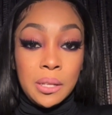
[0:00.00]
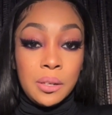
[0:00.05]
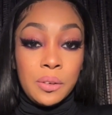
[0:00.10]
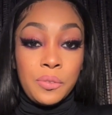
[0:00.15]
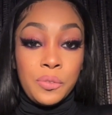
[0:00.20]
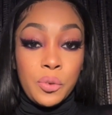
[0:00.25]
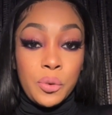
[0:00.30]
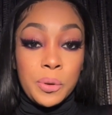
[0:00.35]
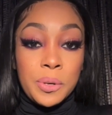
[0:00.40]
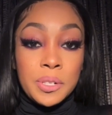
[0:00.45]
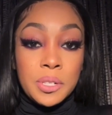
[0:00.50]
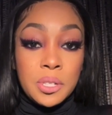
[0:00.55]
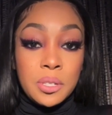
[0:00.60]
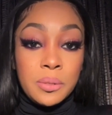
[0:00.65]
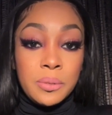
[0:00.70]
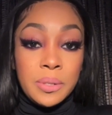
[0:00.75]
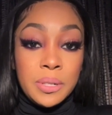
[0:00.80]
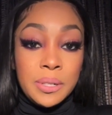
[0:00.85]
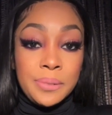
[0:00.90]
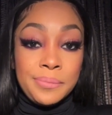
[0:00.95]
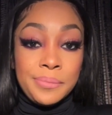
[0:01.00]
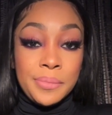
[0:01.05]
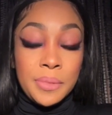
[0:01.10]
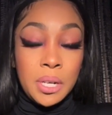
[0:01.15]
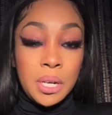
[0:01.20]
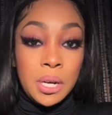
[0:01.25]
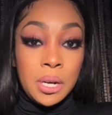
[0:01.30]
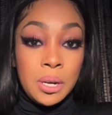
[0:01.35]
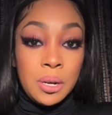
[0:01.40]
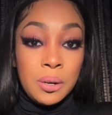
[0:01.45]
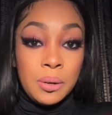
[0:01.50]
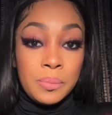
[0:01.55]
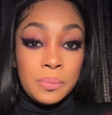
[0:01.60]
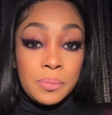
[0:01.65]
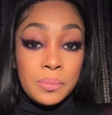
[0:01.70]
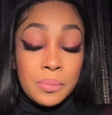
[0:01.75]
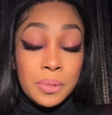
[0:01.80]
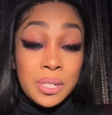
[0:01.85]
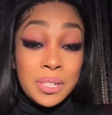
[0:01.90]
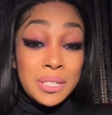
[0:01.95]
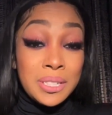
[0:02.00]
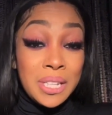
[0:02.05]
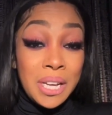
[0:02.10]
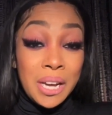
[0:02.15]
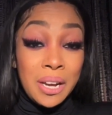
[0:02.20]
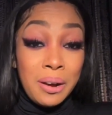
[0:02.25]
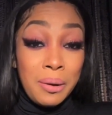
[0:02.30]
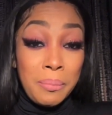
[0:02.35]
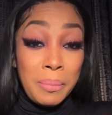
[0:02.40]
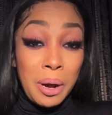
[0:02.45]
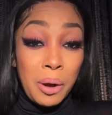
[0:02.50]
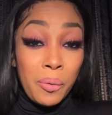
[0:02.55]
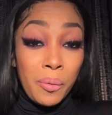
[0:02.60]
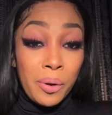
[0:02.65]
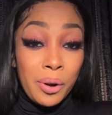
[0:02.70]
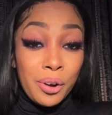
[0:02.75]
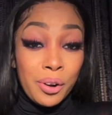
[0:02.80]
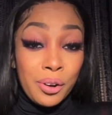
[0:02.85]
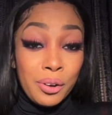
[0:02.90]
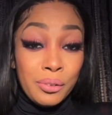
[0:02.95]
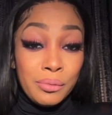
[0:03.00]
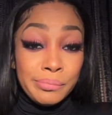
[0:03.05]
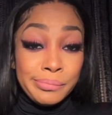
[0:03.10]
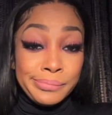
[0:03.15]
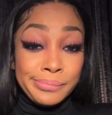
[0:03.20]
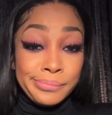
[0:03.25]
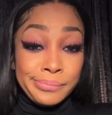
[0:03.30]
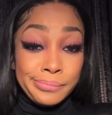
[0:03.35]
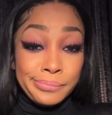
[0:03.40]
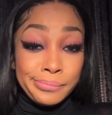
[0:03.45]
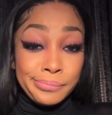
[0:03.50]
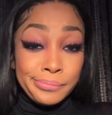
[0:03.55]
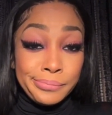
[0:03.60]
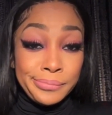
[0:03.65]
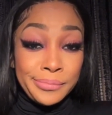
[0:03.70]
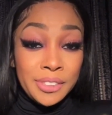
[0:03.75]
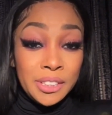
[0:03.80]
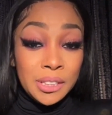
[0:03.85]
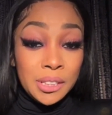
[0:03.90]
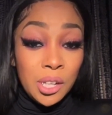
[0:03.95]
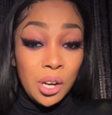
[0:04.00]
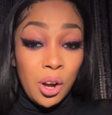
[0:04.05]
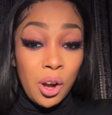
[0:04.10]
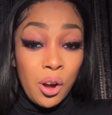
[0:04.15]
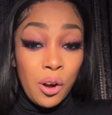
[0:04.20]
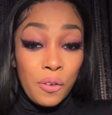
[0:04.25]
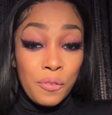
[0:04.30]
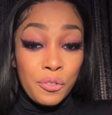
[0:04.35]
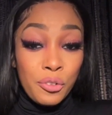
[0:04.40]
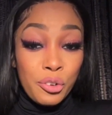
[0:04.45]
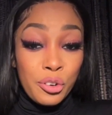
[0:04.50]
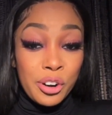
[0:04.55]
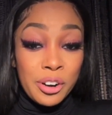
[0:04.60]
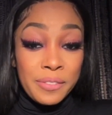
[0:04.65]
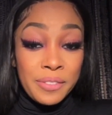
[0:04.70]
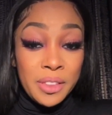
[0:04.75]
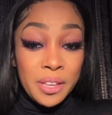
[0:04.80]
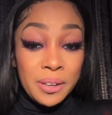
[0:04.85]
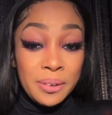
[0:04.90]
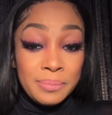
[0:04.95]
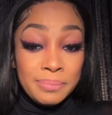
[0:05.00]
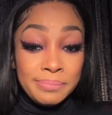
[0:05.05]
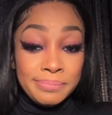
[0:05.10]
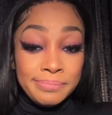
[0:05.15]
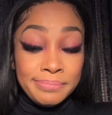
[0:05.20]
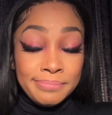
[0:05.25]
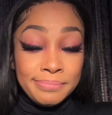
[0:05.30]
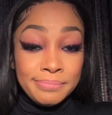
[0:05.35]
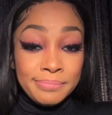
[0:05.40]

I look forward to it because they are my world. All four of them.